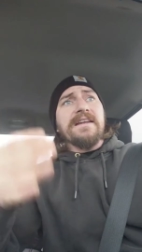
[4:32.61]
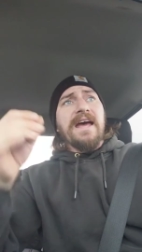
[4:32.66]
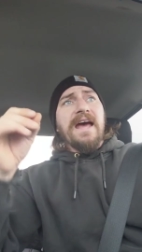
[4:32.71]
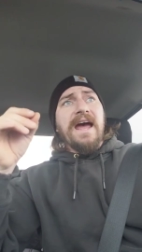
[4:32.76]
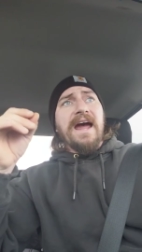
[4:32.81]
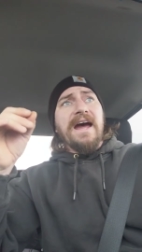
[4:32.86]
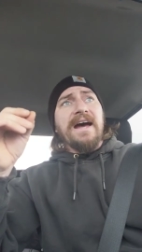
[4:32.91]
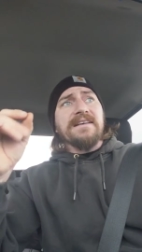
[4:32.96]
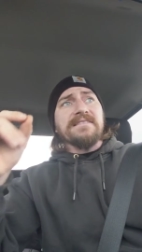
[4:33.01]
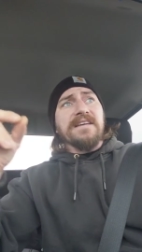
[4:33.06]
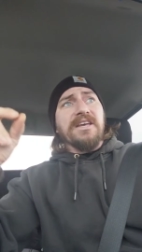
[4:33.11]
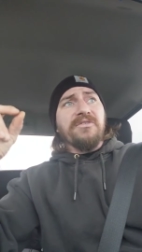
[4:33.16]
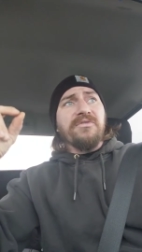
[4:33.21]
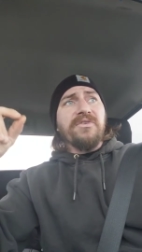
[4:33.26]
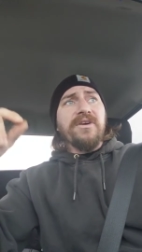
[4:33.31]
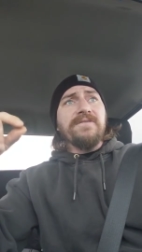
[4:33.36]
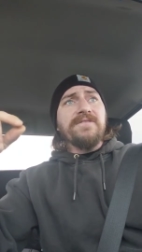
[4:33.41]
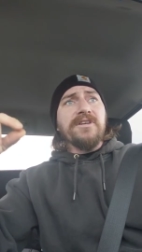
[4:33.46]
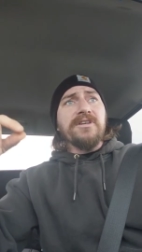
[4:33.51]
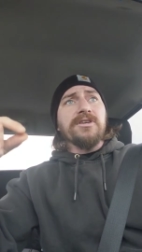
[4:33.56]
has a
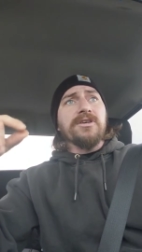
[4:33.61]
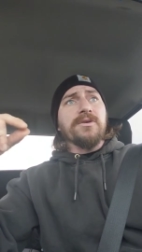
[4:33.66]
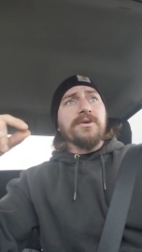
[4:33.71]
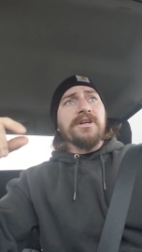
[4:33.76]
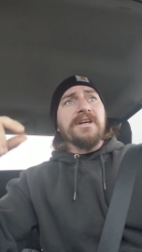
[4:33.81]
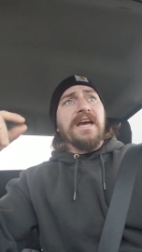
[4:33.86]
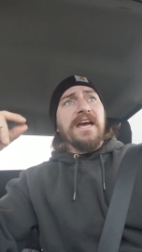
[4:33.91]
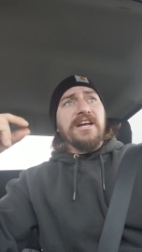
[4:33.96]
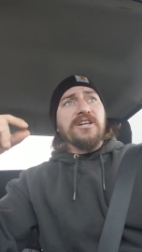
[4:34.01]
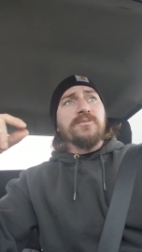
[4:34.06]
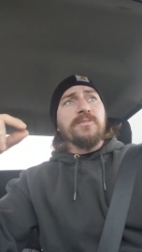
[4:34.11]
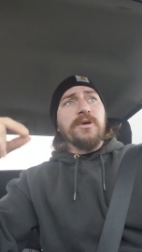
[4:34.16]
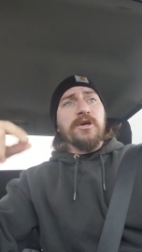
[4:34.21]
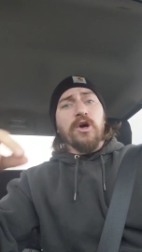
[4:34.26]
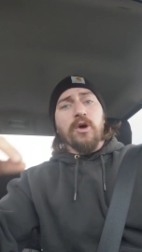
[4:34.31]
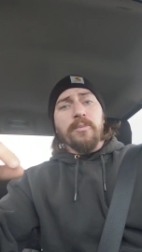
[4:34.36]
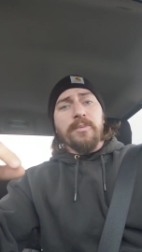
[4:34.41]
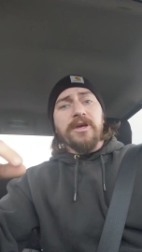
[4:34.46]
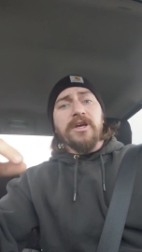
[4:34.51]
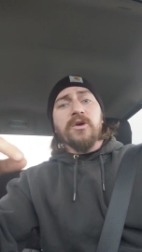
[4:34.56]
50-degree
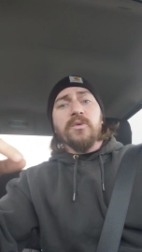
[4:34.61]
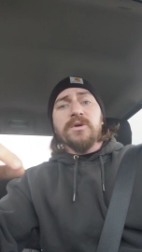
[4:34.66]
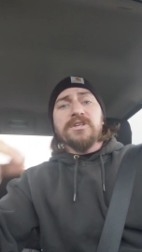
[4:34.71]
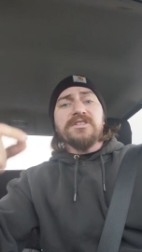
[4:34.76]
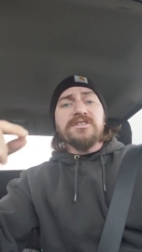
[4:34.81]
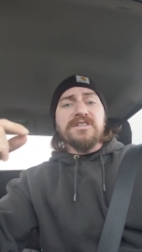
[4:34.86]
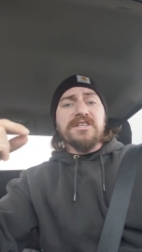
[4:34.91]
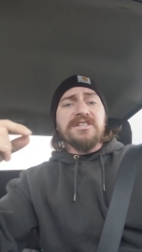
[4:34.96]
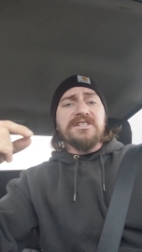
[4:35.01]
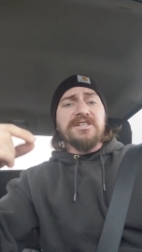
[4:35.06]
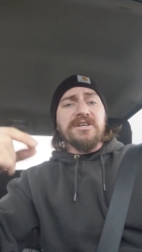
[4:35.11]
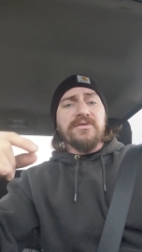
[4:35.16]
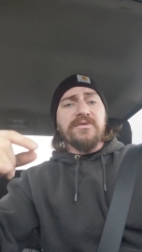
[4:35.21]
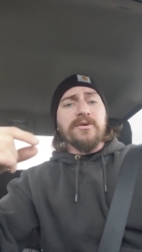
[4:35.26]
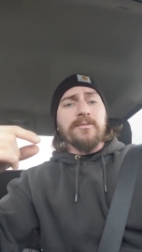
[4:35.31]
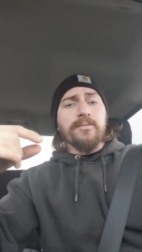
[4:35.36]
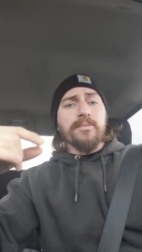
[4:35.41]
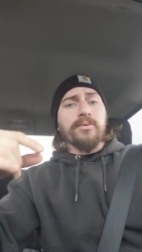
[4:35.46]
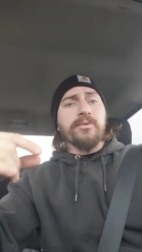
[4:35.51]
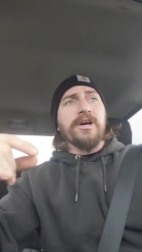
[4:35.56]
HPOP, which is a
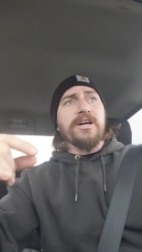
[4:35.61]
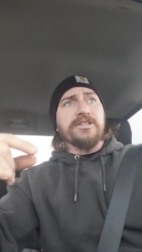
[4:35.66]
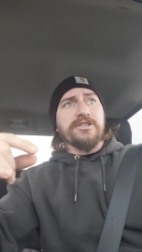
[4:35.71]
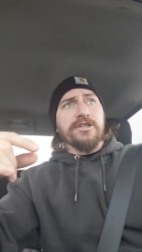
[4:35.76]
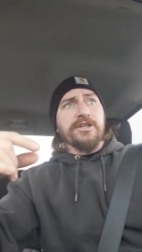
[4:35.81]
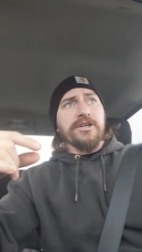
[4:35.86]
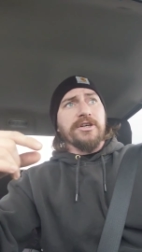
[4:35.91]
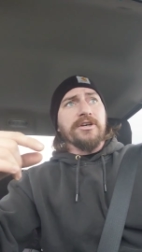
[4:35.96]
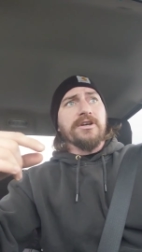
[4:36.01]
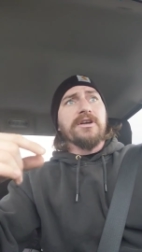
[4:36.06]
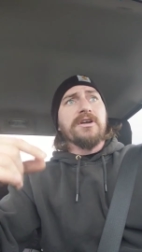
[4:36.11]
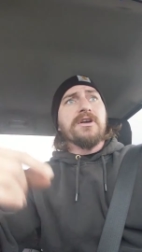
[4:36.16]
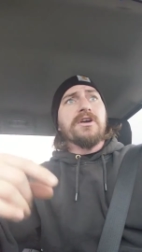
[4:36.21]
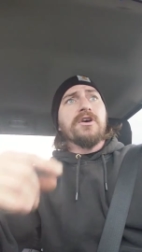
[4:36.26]
different pressure